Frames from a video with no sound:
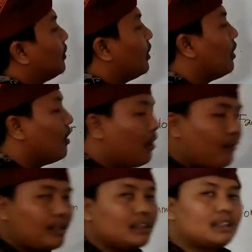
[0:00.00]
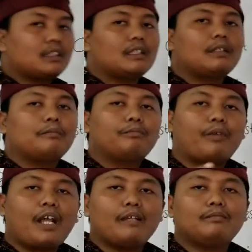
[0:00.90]
the lowest
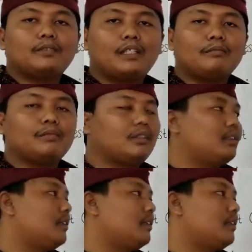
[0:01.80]
prime number.